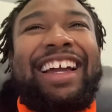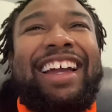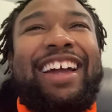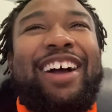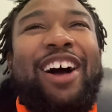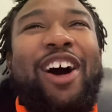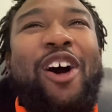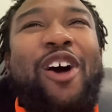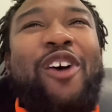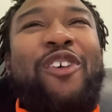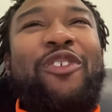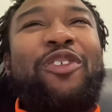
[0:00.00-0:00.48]

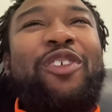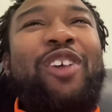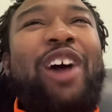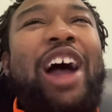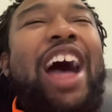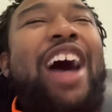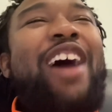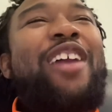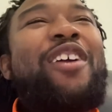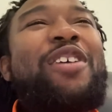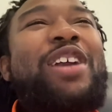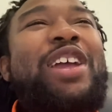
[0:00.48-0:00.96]
over.
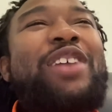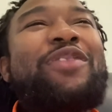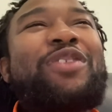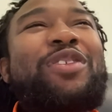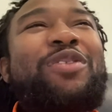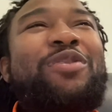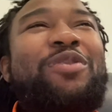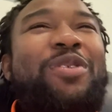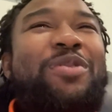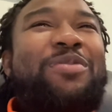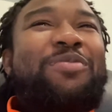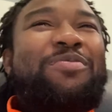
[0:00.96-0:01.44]
I don't even
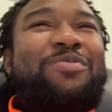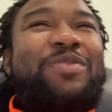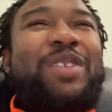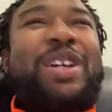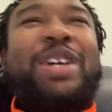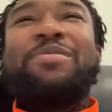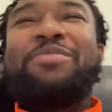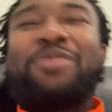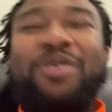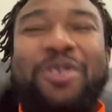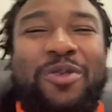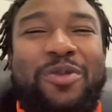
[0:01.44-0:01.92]

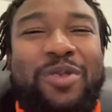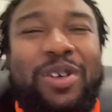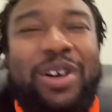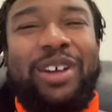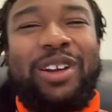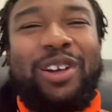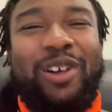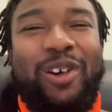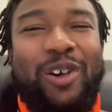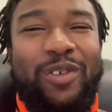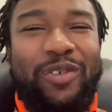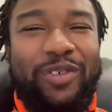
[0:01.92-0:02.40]
remember
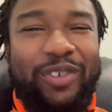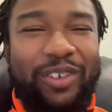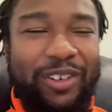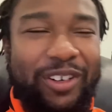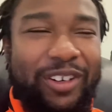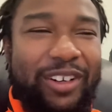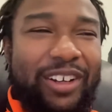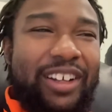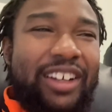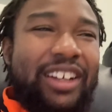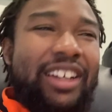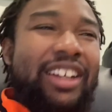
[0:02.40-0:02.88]
what over.